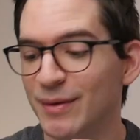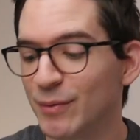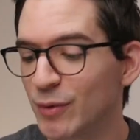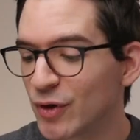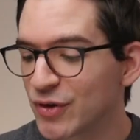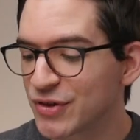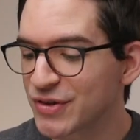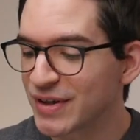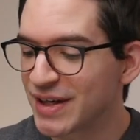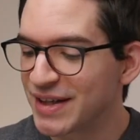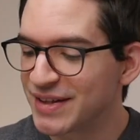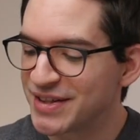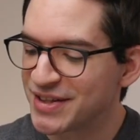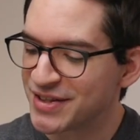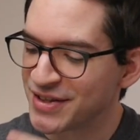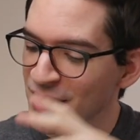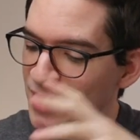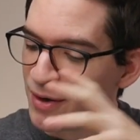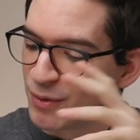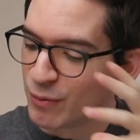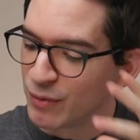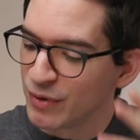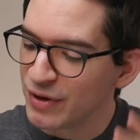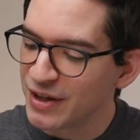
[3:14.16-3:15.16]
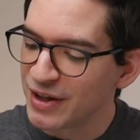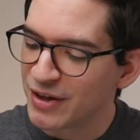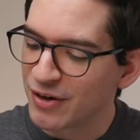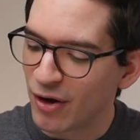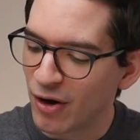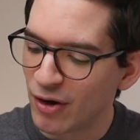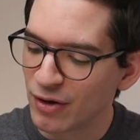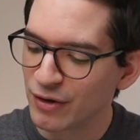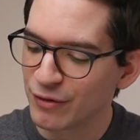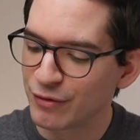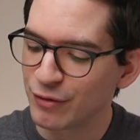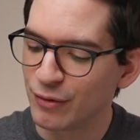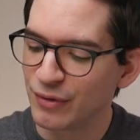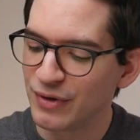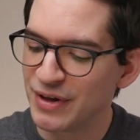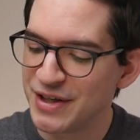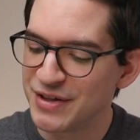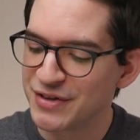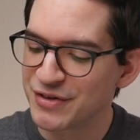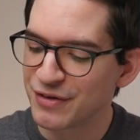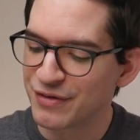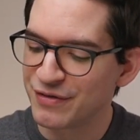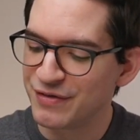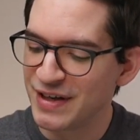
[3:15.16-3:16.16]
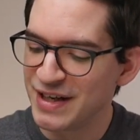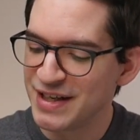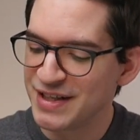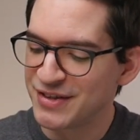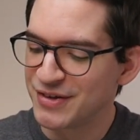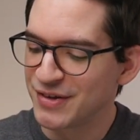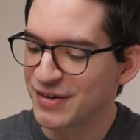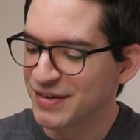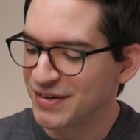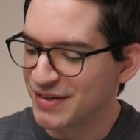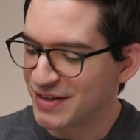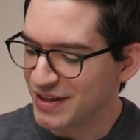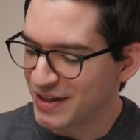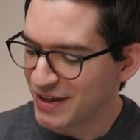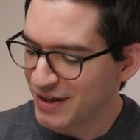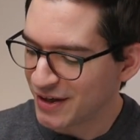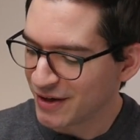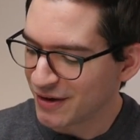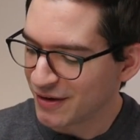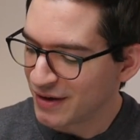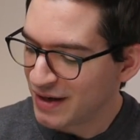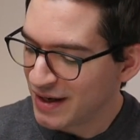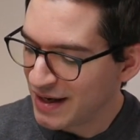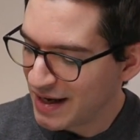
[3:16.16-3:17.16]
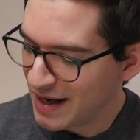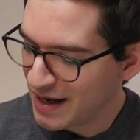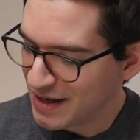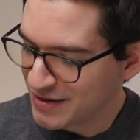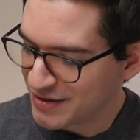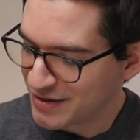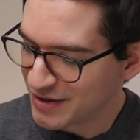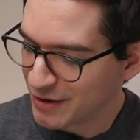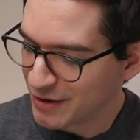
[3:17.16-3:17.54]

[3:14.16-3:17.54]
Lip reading: then we also get this really colorful interface. You can see here, hey,